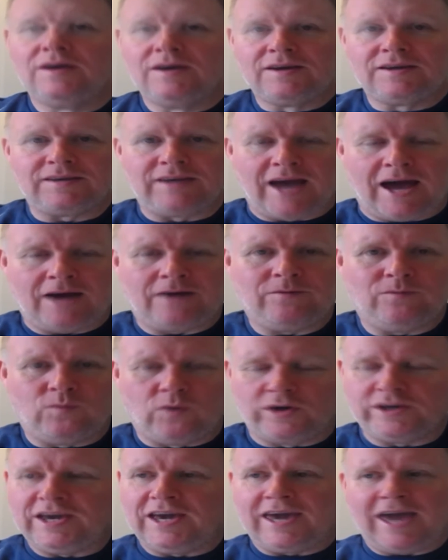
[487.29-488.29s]
Yeah,
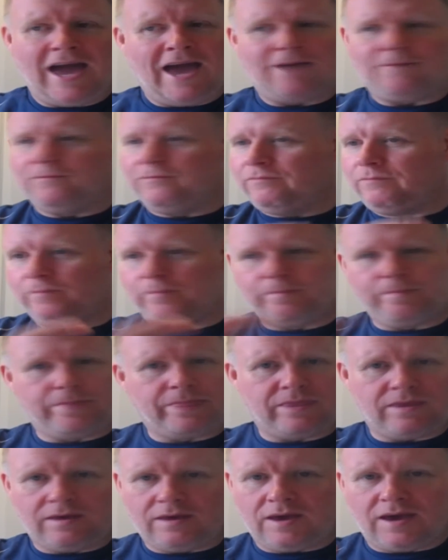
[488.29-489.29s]
what you get
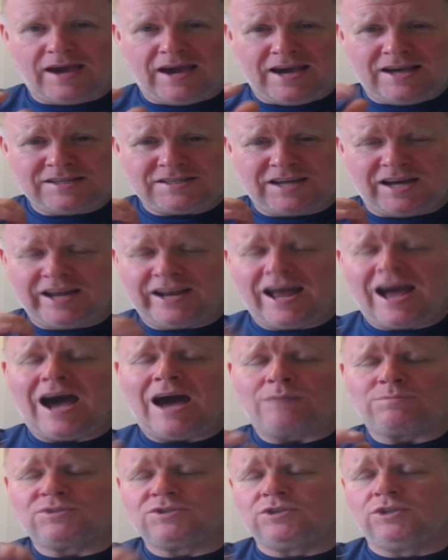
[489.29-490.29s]
is an
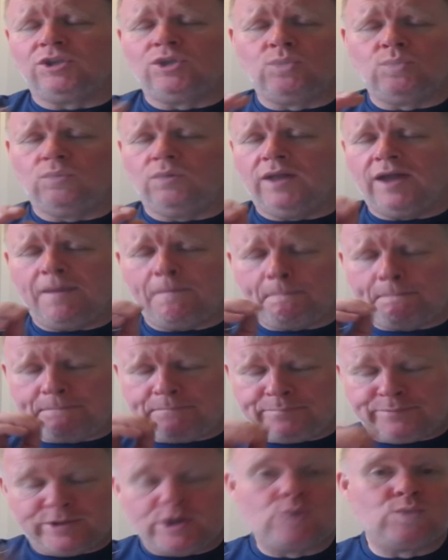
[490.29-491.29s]
absolutely
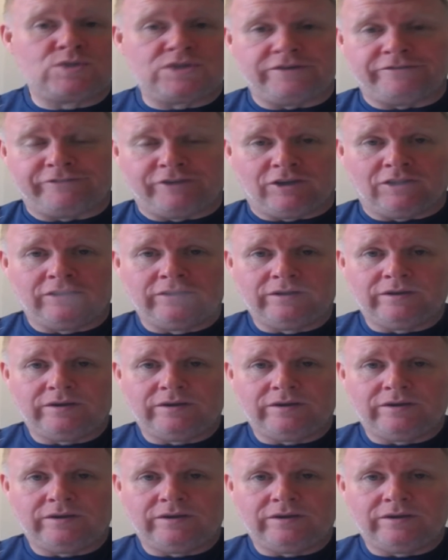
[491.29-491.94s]
beautiful